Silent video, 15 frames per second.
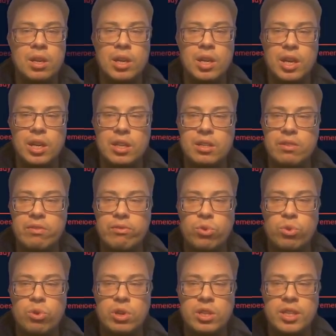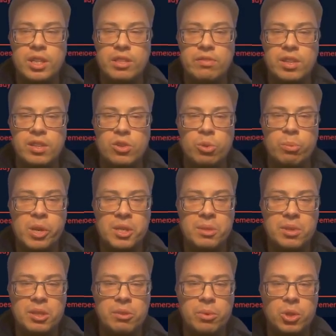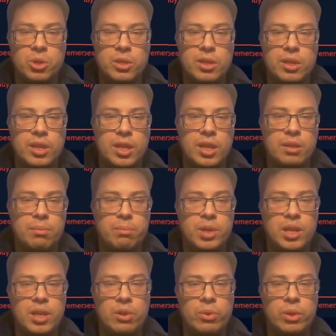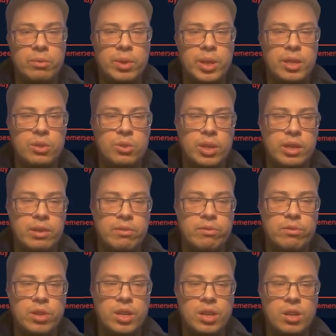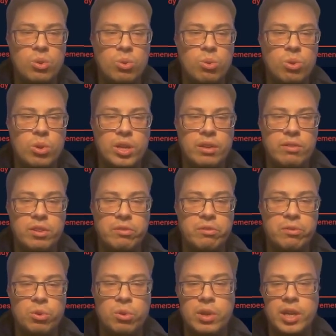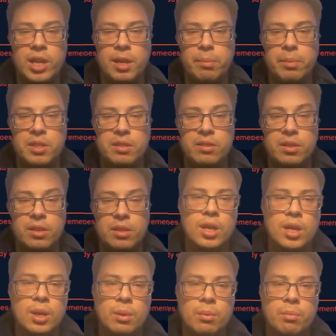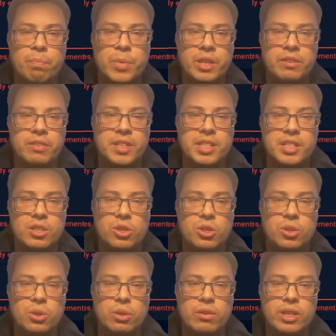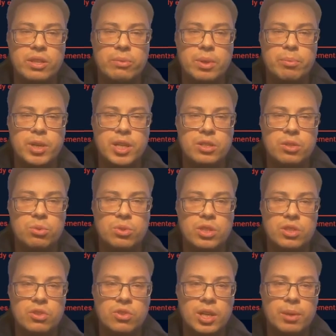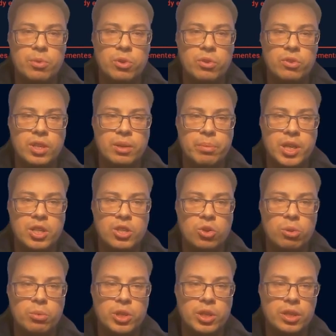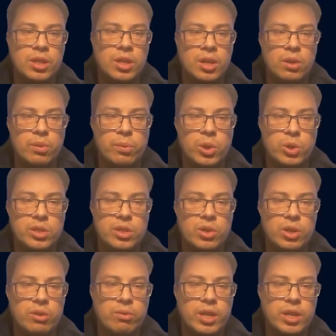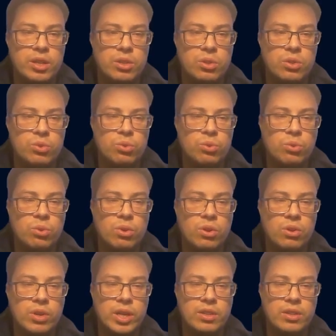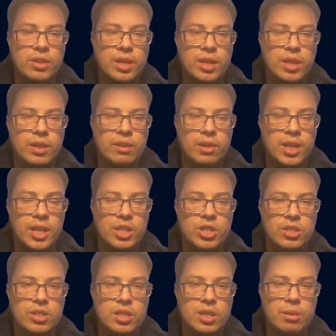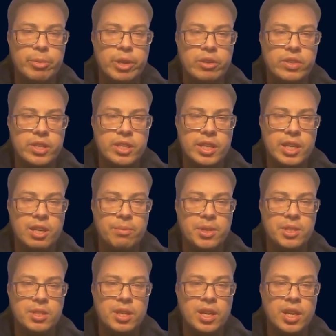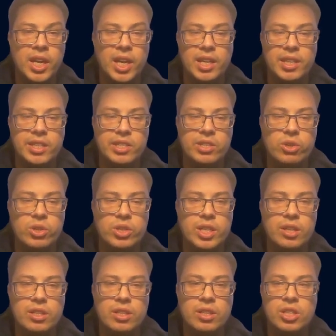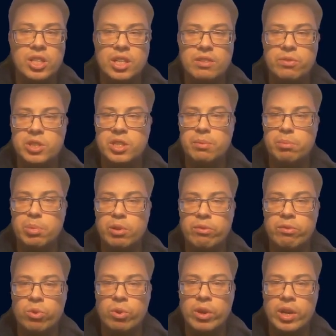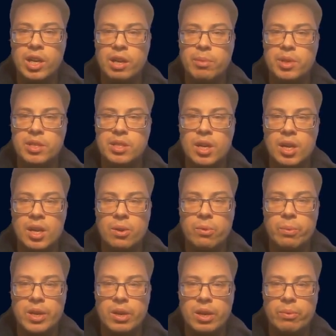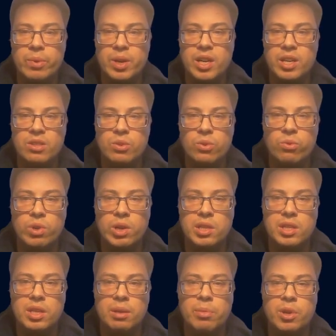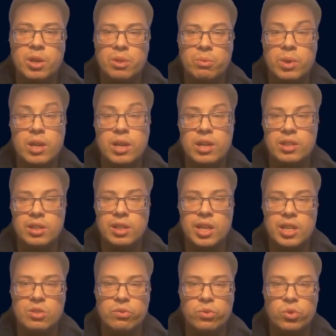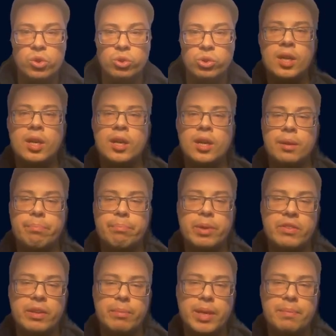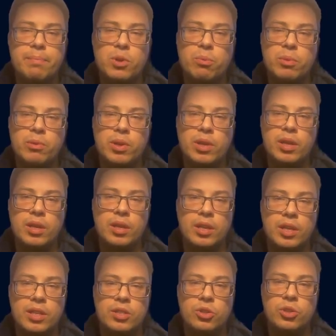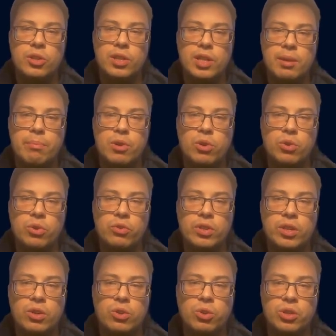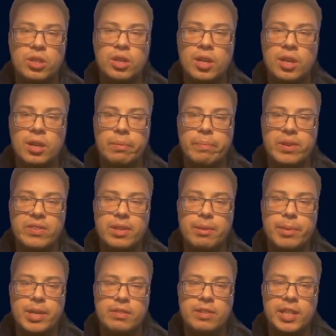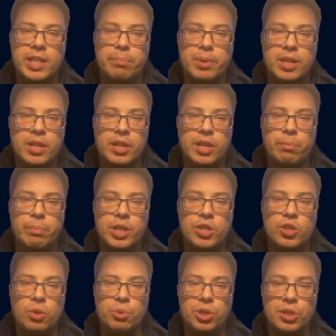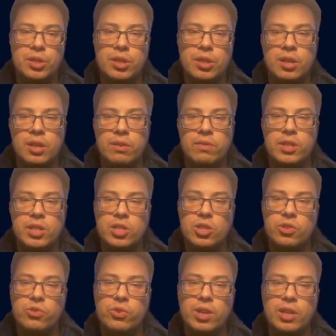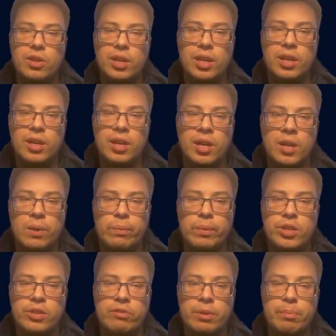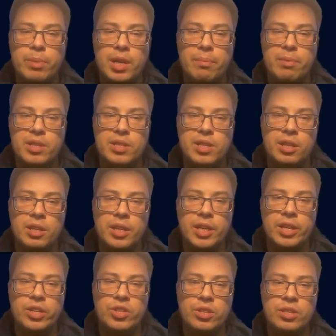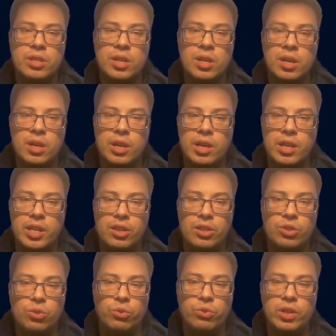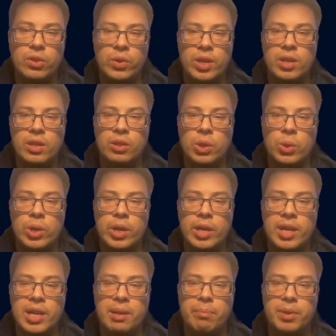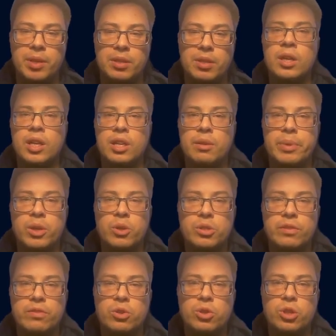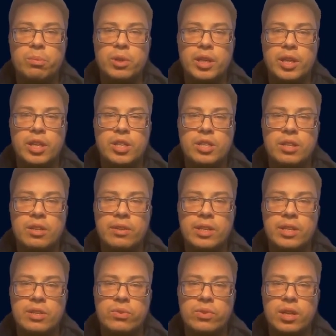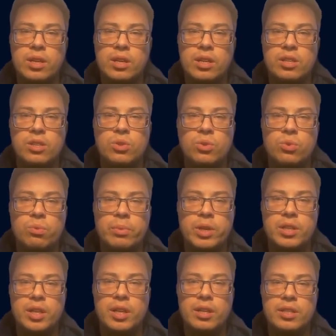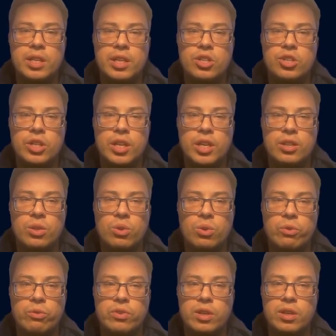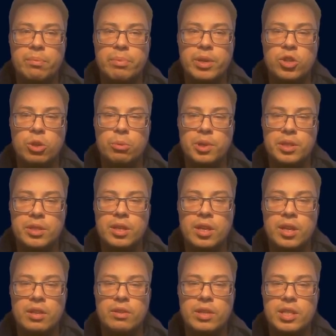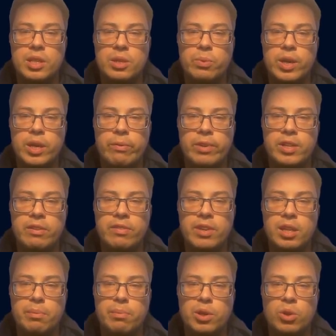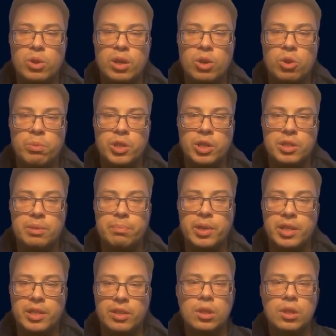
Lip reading: And for text field or password, we also can be required to have 3 or even 4 elements. But this is not all that we must describe on the page object. We also require to write the actions about these elements. And as a result, just for simple 4 elements, we require to write about 100 lines of code. But the main problem here is not only amount of the code, but the mess that appear in page object. This is not really clear which web elements and actions are linked to the real UI element. And because of code duplication, this is really hard to maintain such kind of page objects. This is why we develop UI Objects pattern.